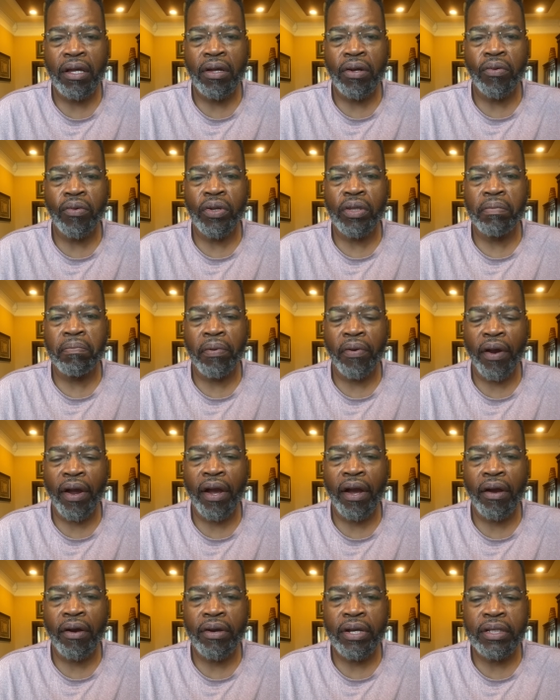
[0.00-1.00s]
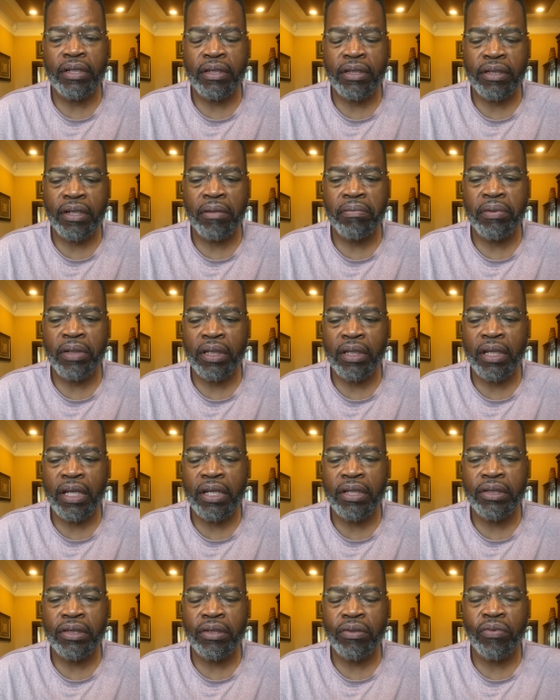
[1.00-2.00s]
with prayer and
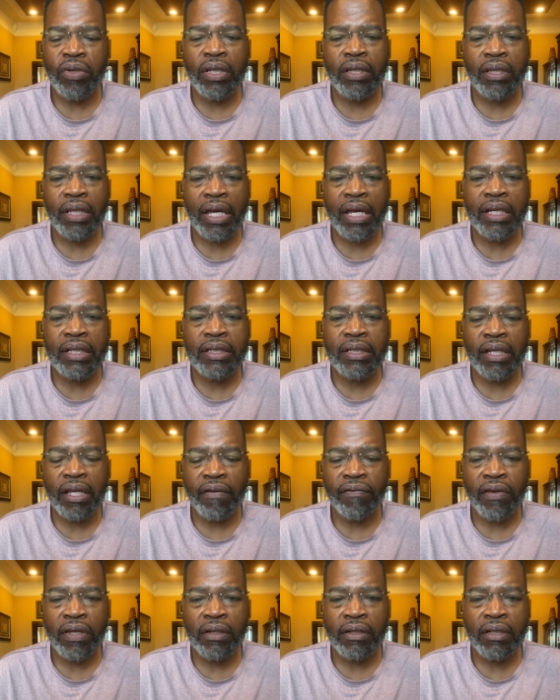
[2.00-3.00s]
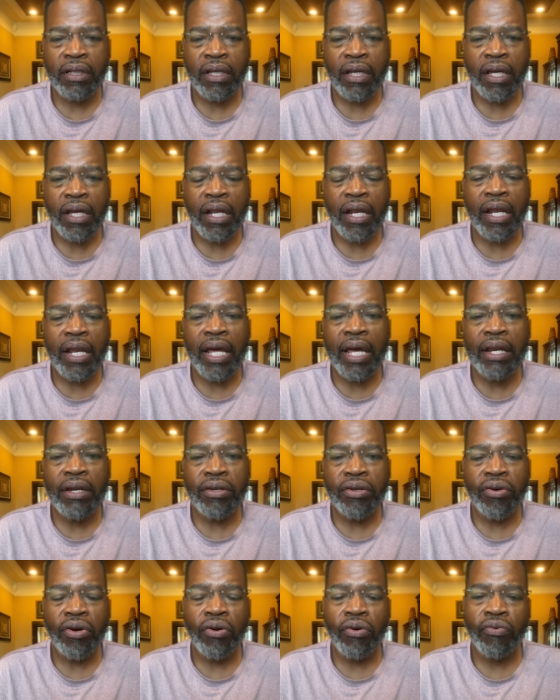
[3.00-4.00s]
supplication with thanksgiving, let
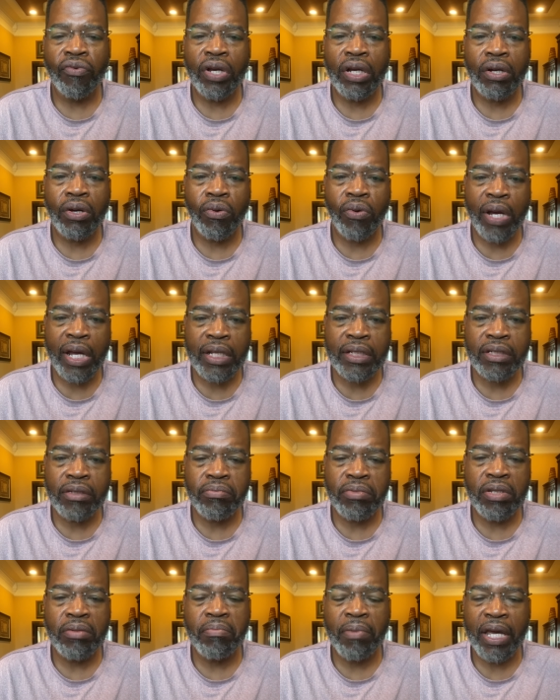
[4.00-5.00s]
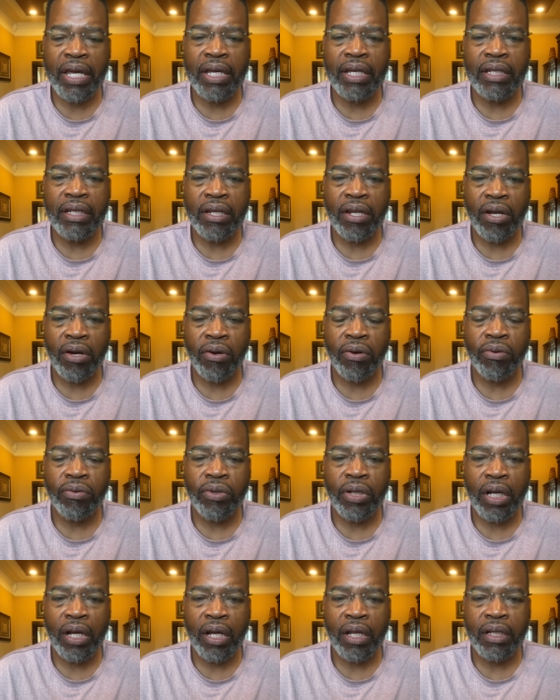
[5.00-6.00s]
your requests be made known
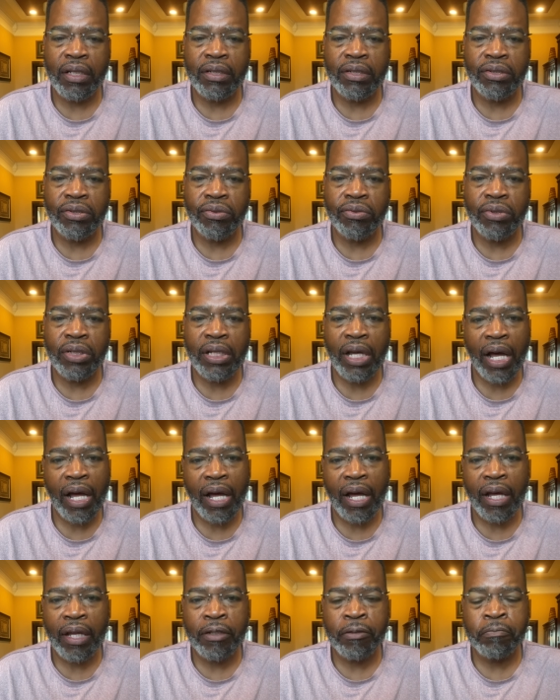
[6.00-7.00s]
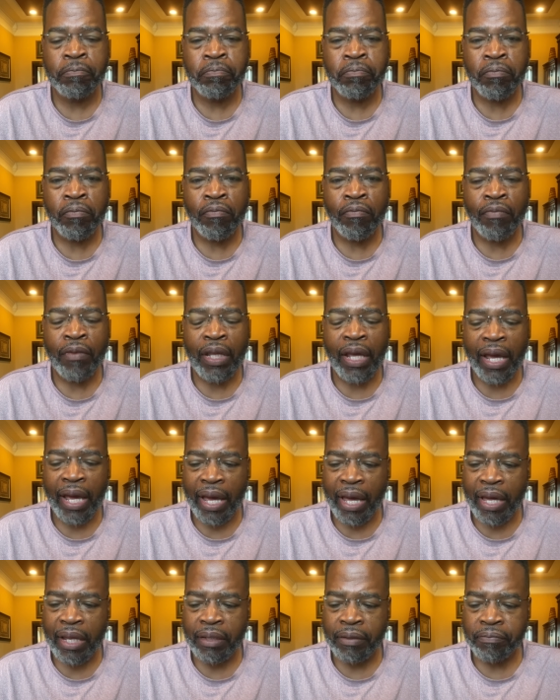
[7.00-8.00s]
unto God.
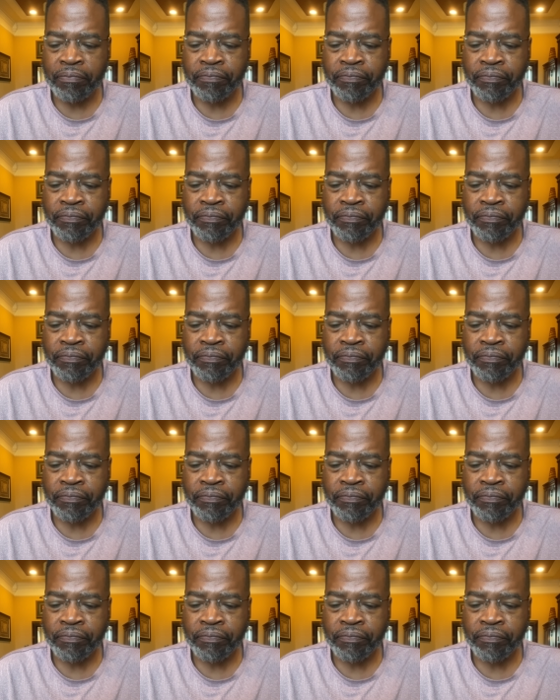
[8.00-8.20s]
And